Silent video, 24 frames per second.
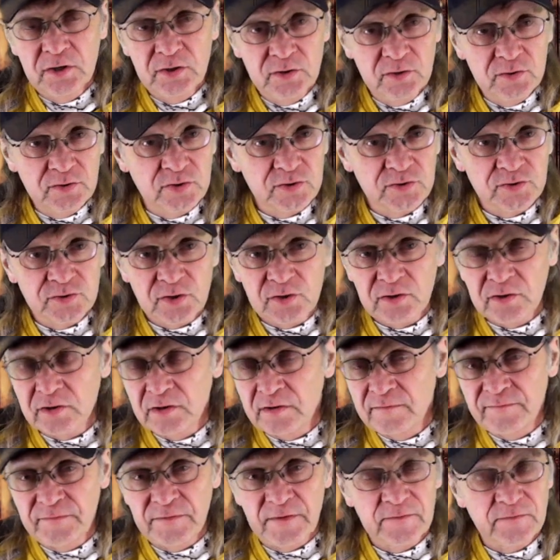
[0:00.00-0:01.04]
use a circle
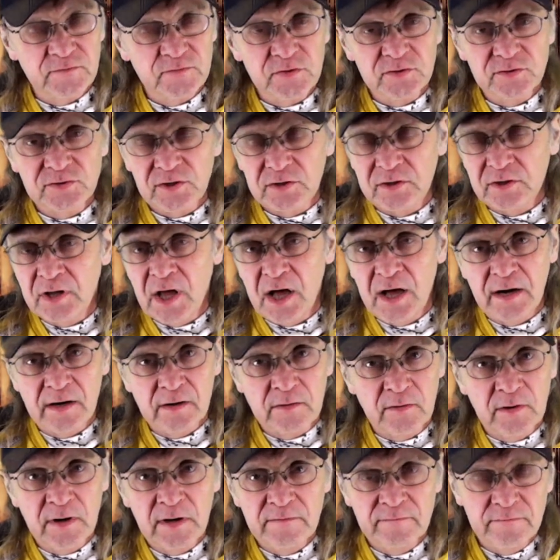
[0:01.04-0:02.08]
of fifths, there's a lot of
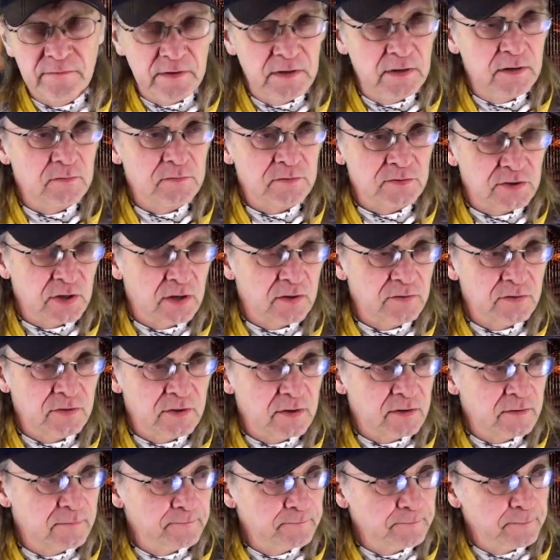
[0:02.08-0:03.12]
great videos out
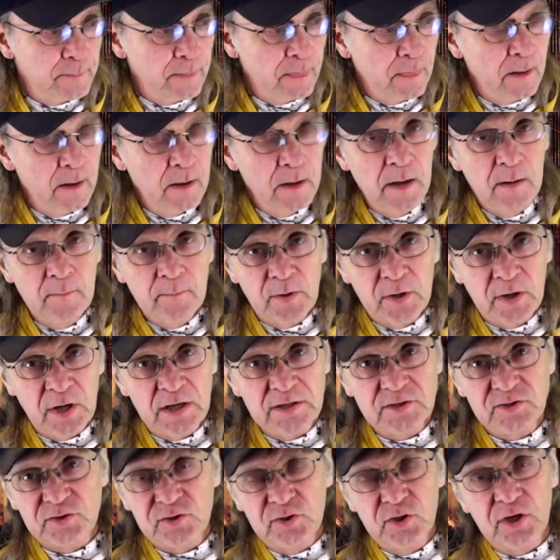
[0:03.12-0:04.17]
there. But
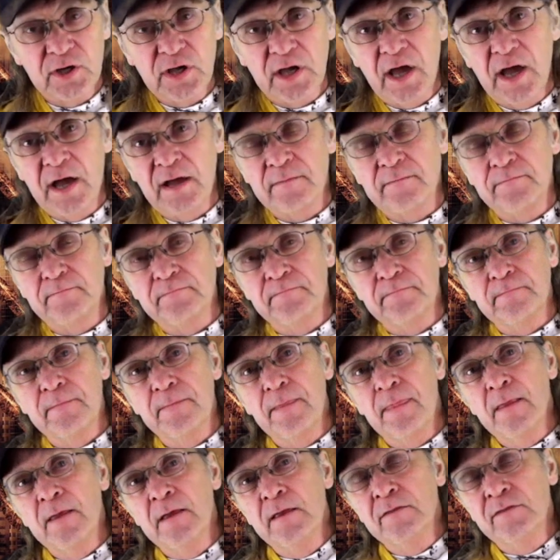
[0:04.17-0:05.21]
let's look at
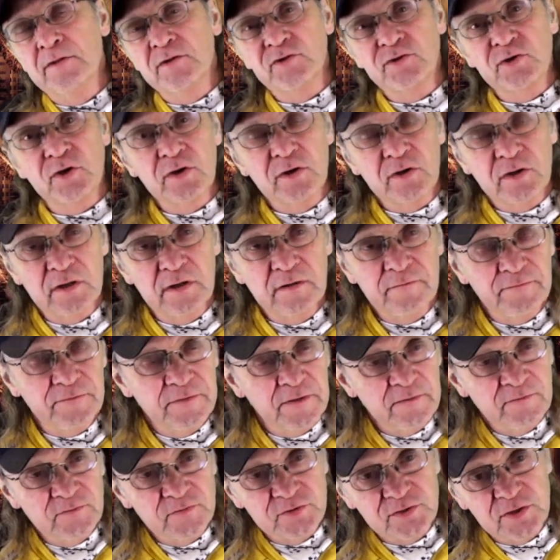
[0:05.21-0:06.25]
the circle of
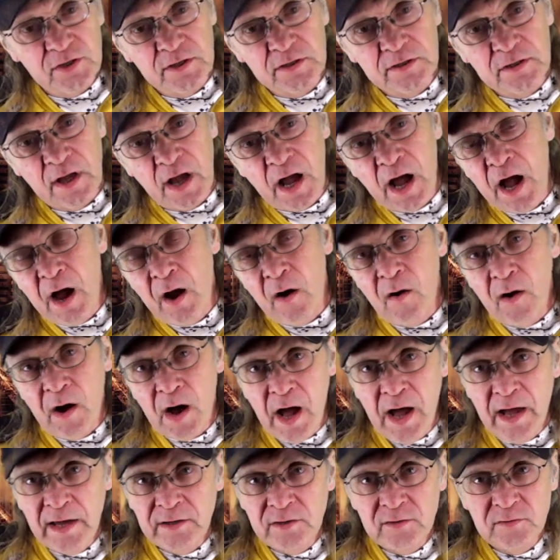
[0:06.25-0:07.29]
fifths and how
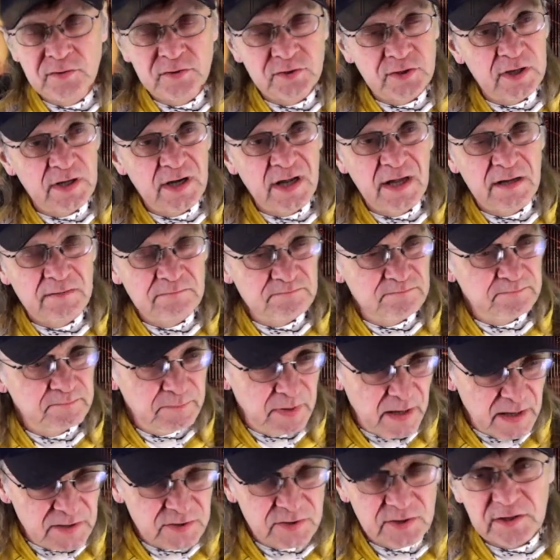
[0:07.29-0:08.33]
I use it, and
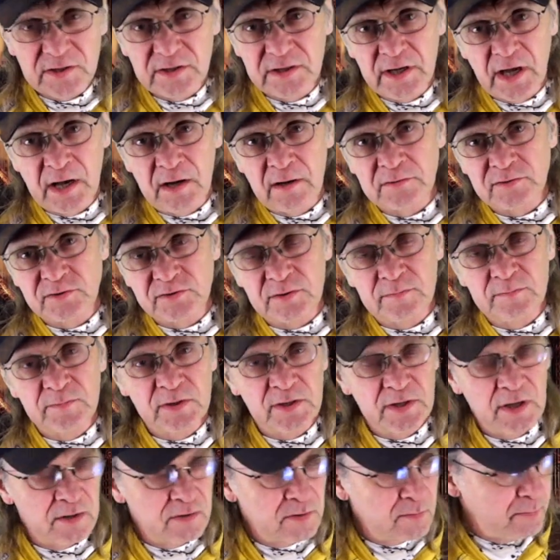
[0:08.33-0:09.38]
basically how some of
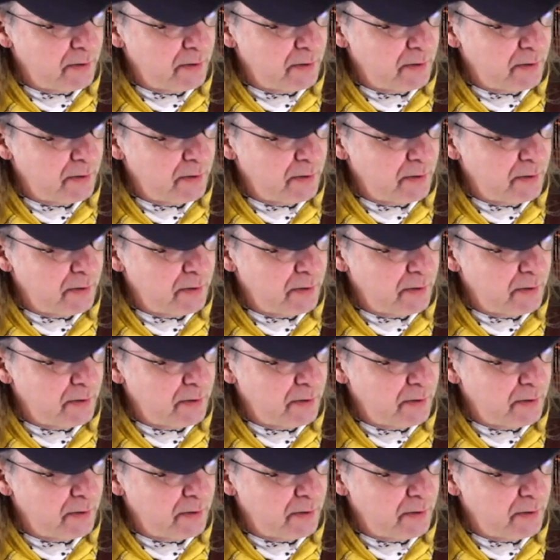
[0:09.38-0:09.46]
the other